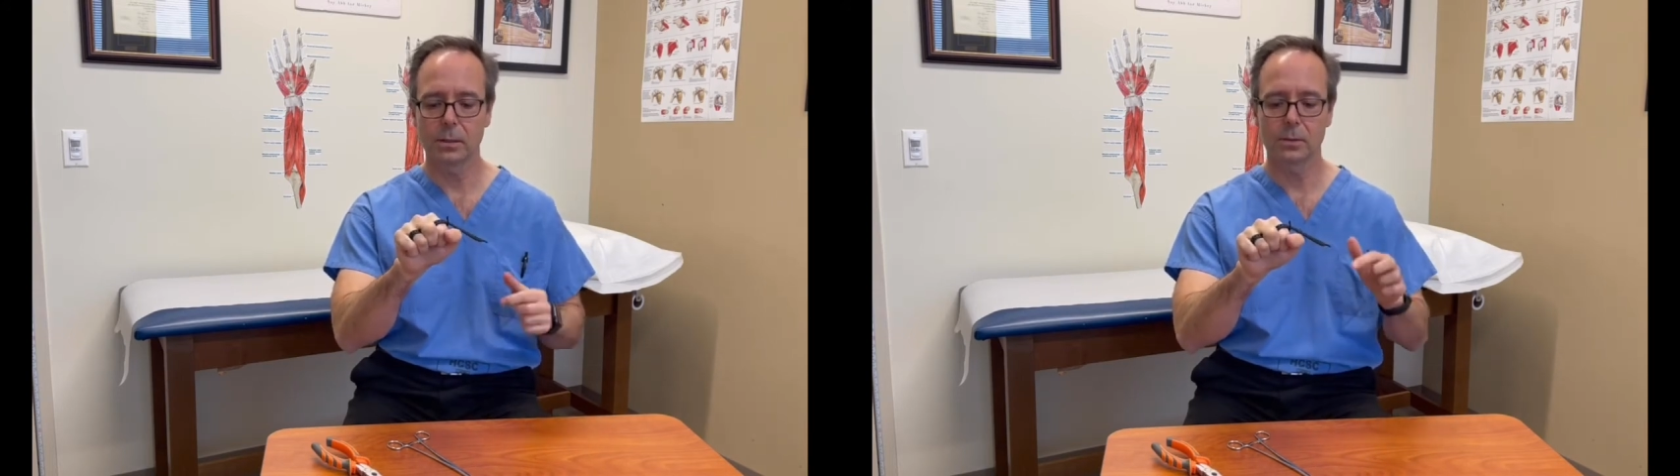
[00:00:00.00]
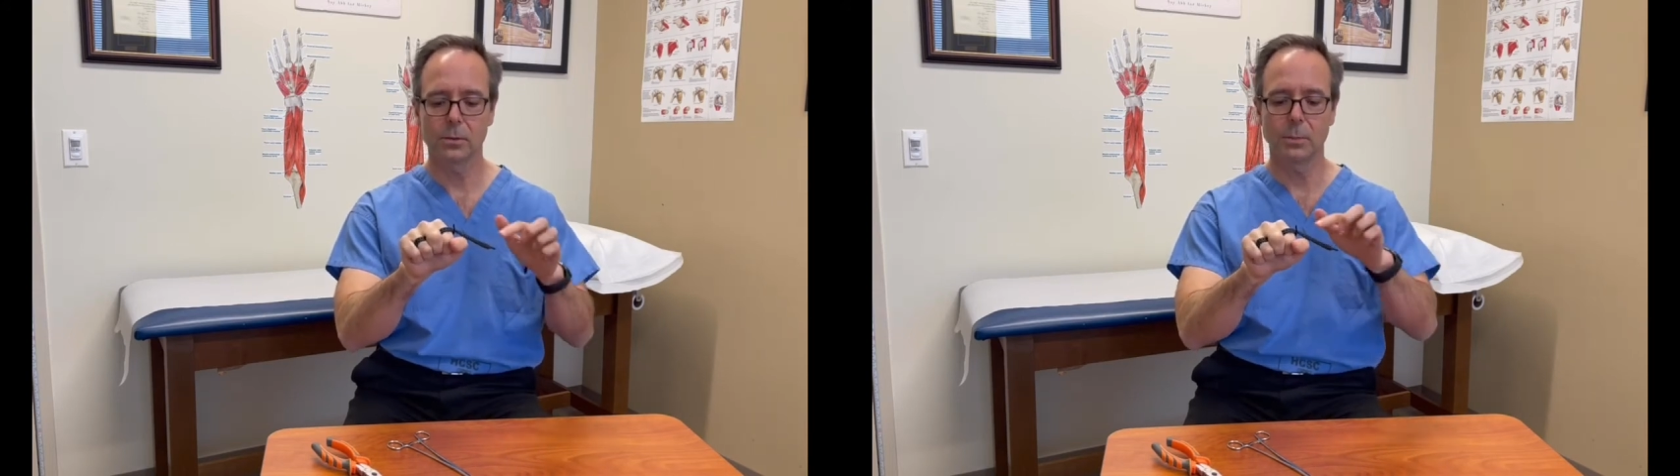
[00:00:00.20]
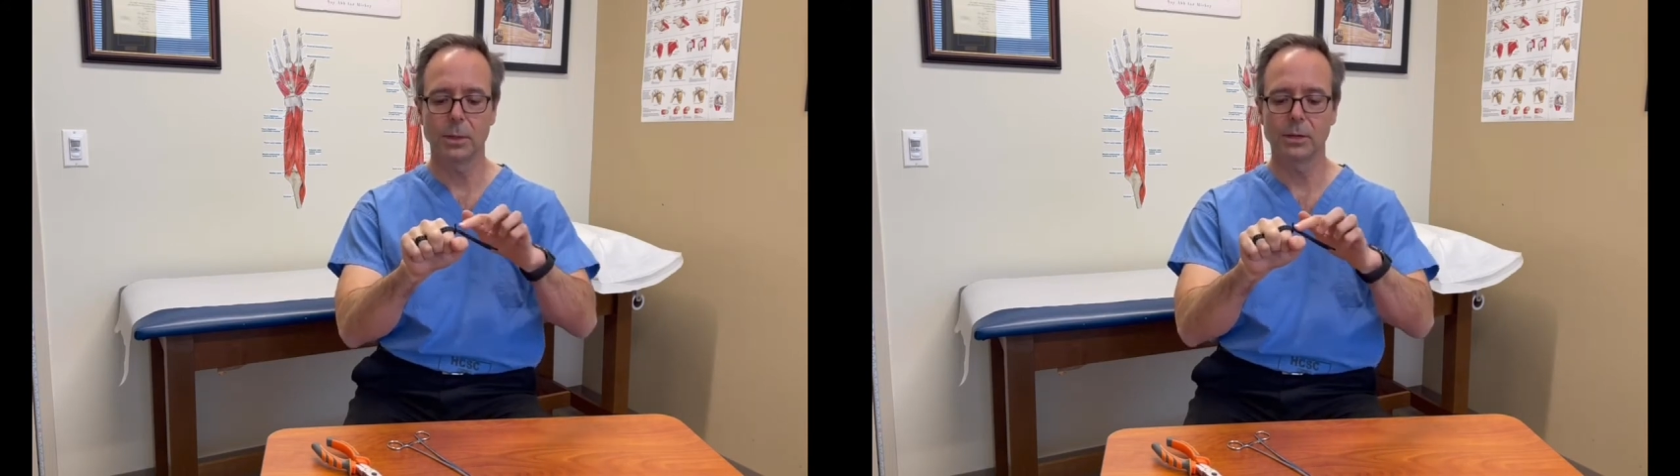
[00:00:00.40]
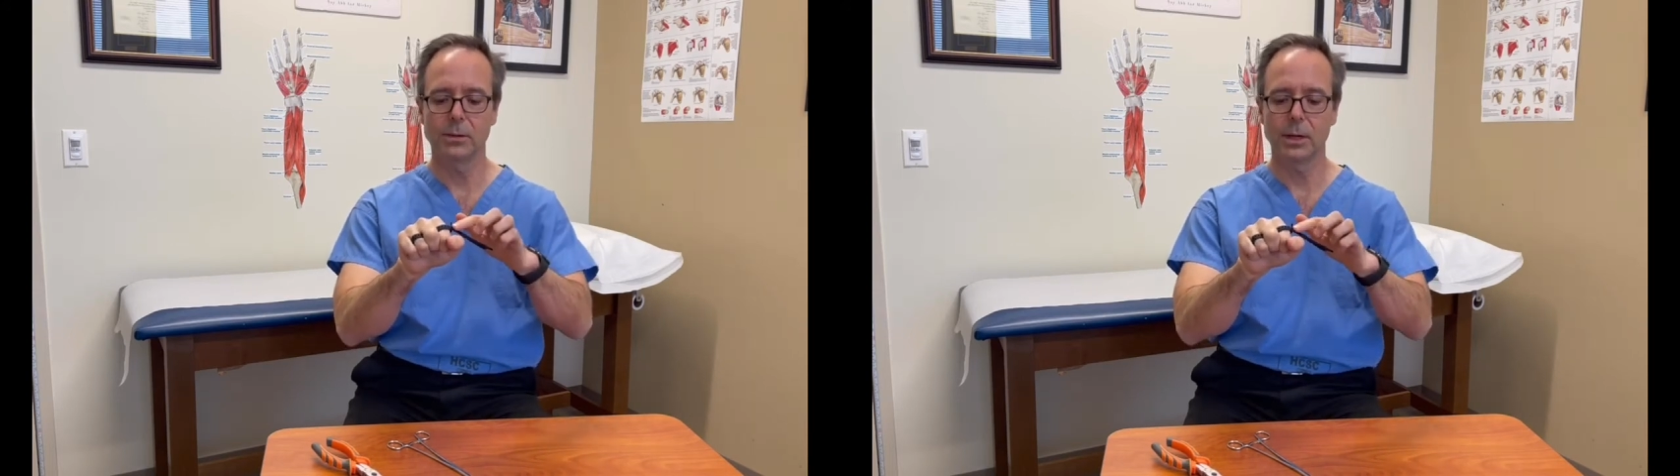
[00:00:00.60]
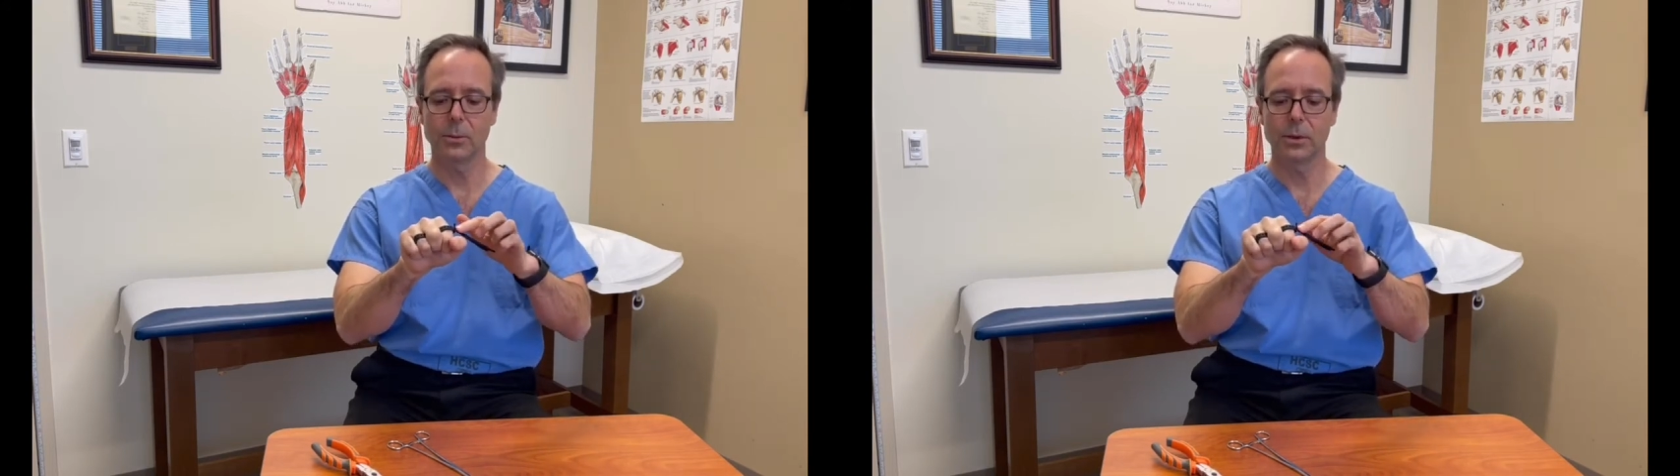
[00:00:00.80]
so I'm going to
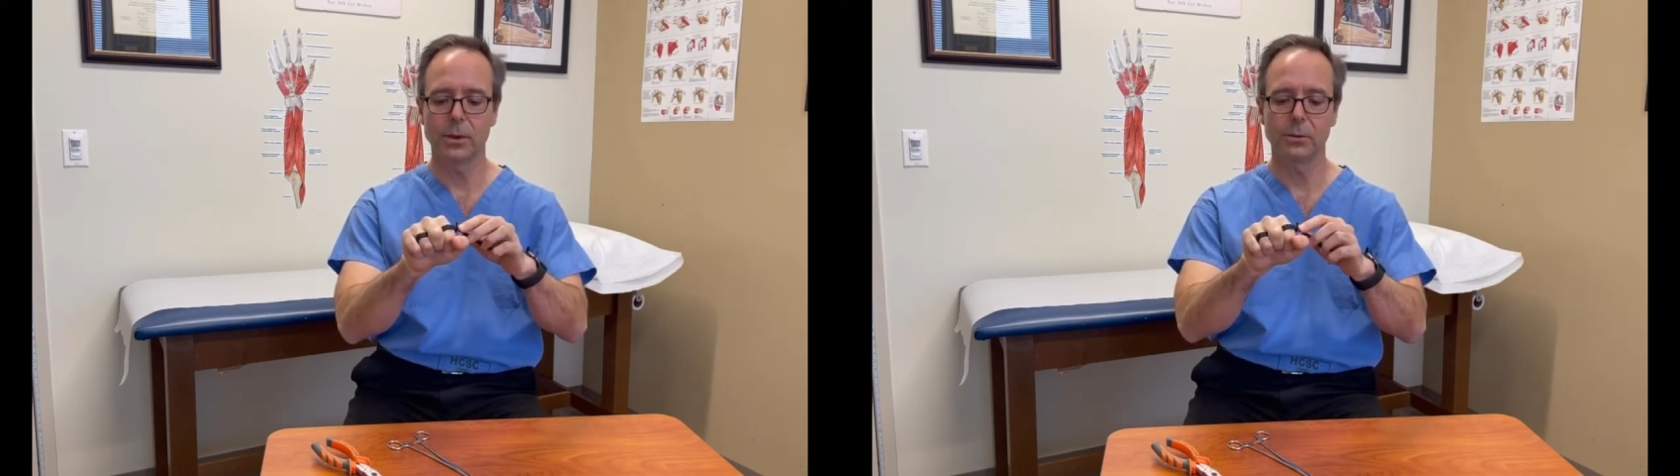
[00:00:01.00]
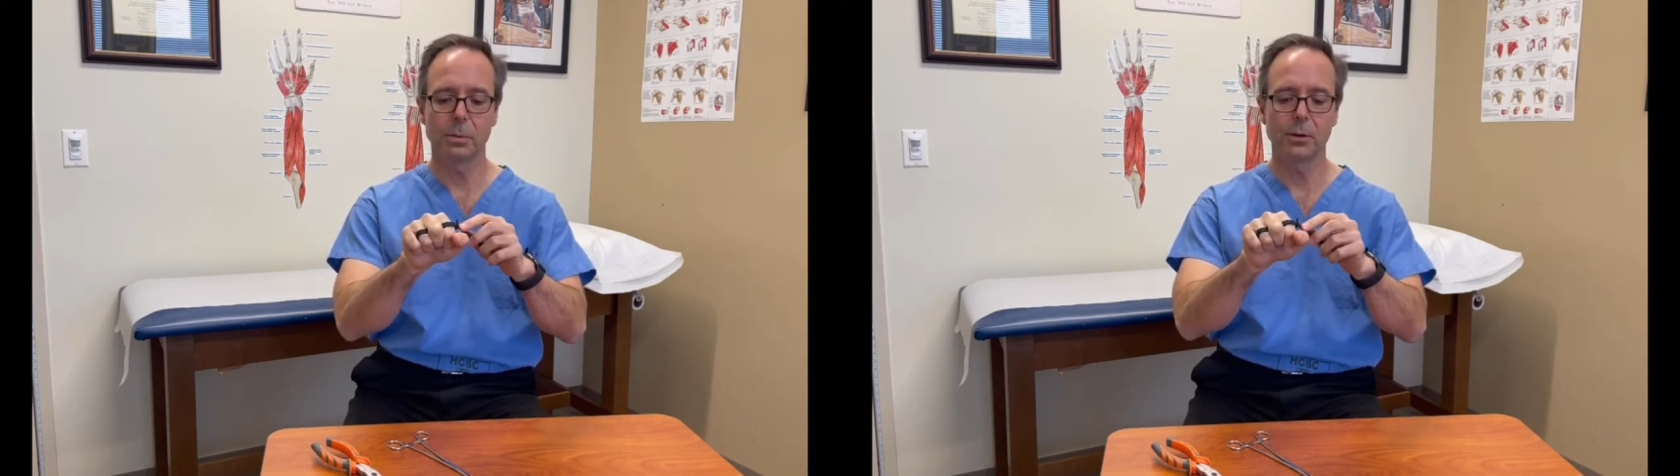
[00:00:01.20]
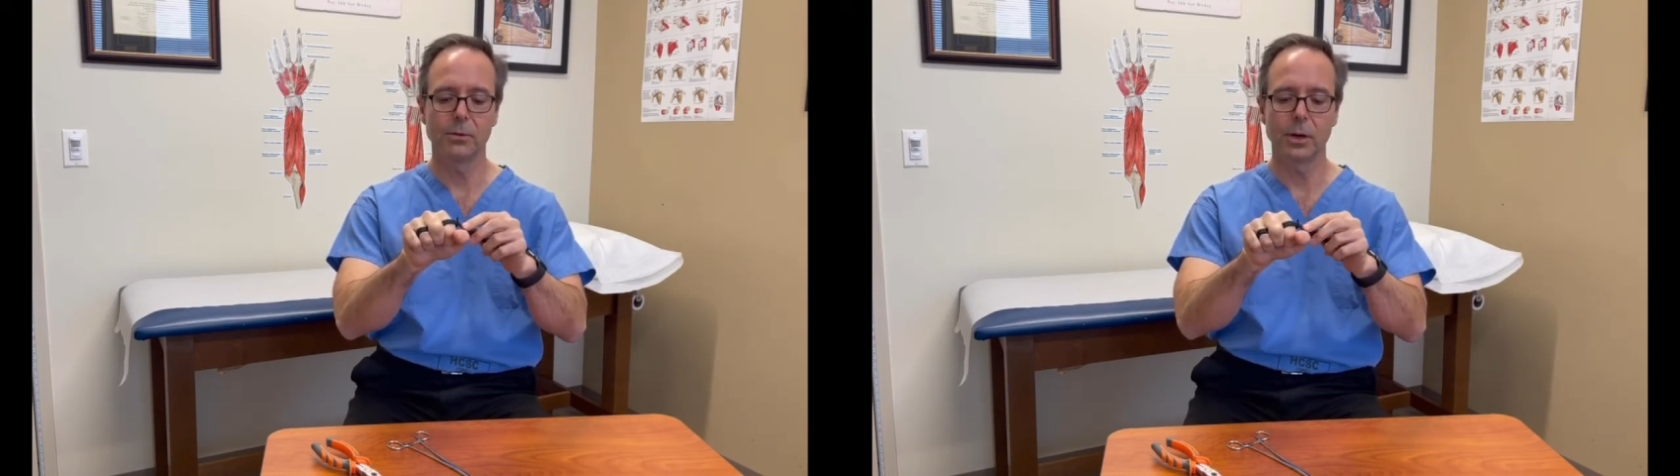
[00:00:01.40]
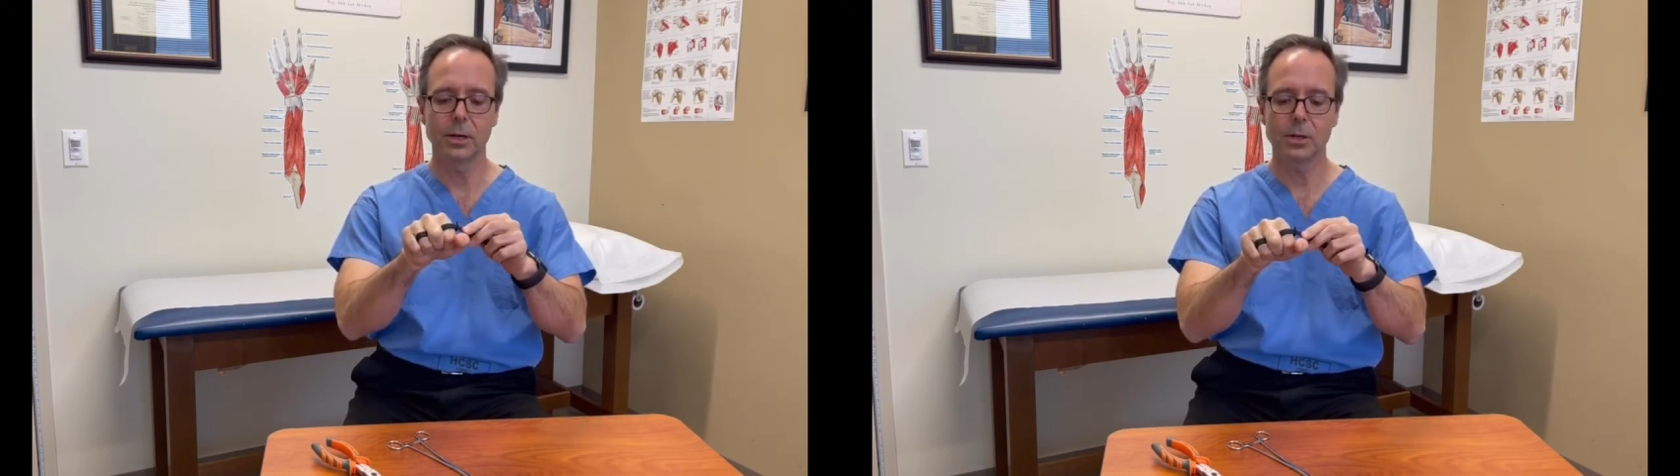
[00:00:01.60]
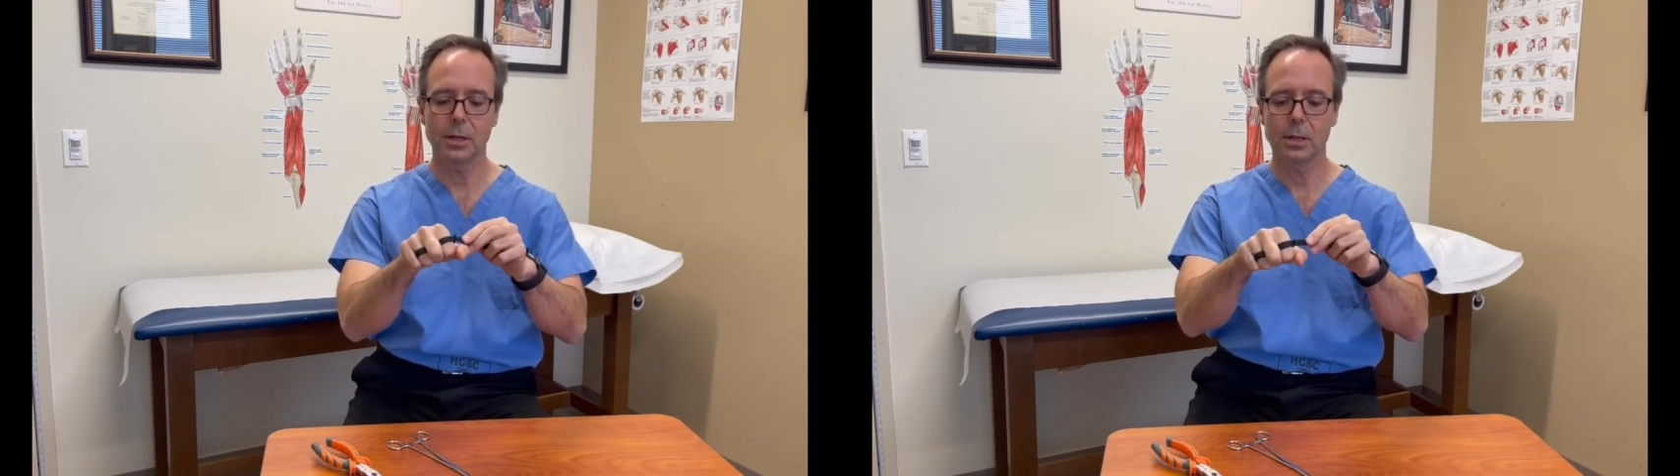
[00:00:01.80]
stick with this
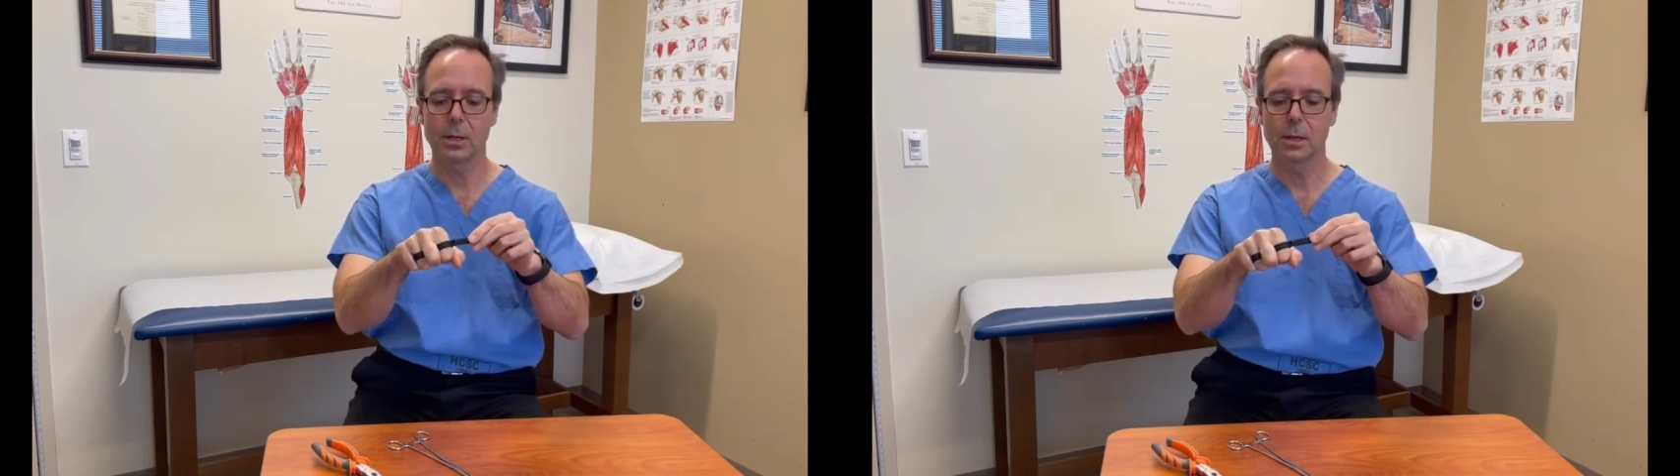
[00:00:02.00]
perforation.